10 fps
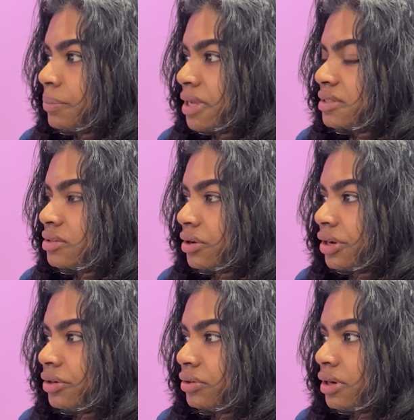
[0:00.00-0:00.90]
as
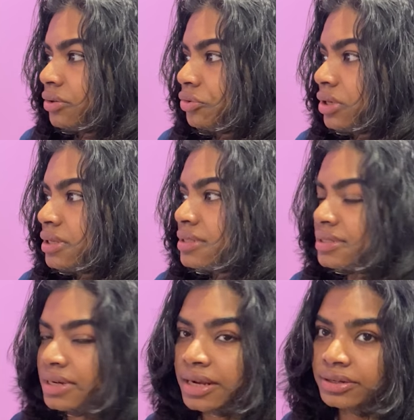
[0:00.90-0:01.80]
current country,
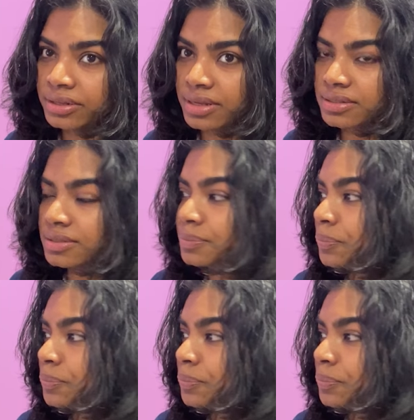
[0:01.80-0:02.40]
select yes.